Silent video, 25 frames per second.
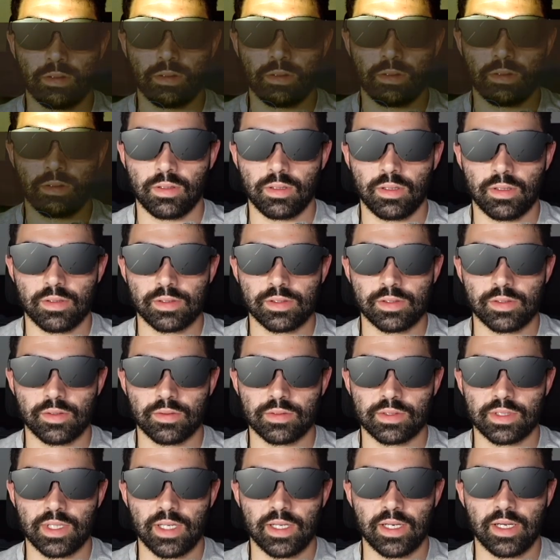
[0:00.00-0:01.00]
Yeah, so
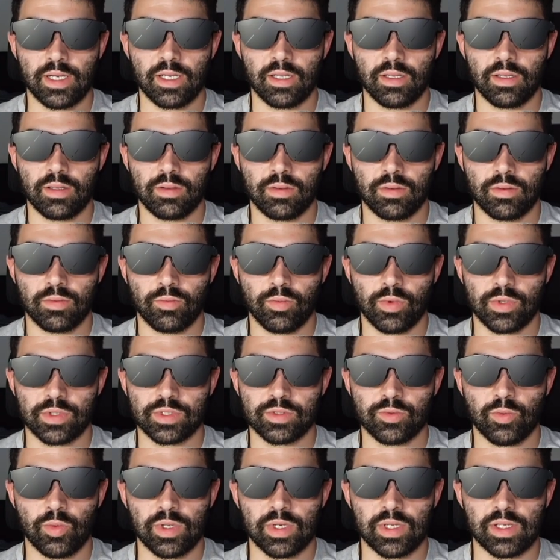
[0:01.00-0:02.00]
1080,
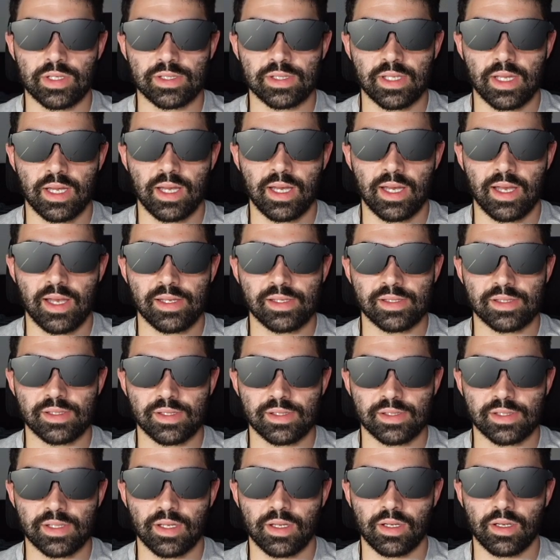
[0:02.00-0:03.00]
120 is the highest
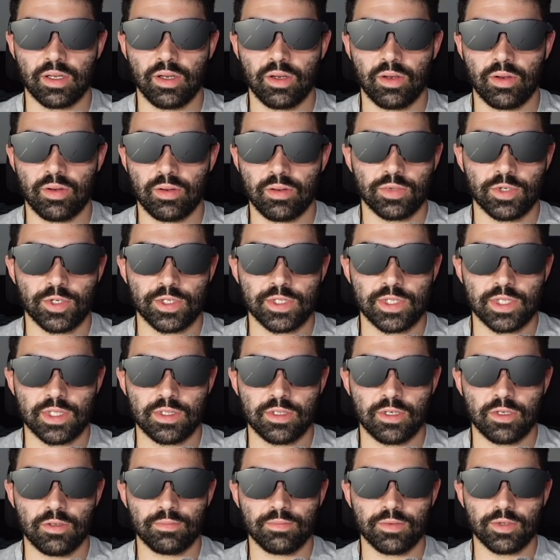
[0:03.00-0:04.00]
this can go. Pretty
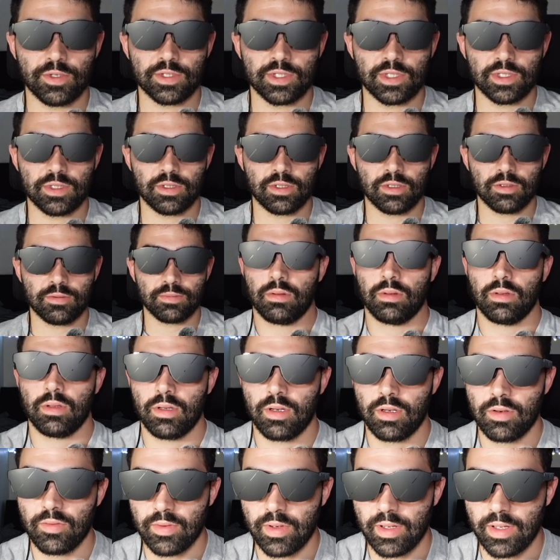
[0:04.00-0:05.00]
dope, pretty
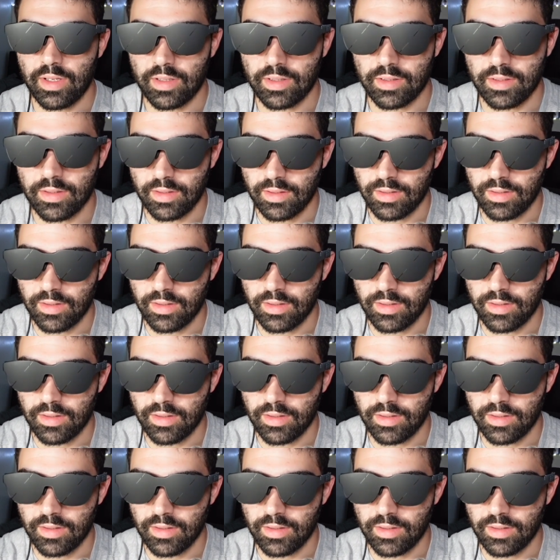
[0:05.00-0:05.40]
dope. All right.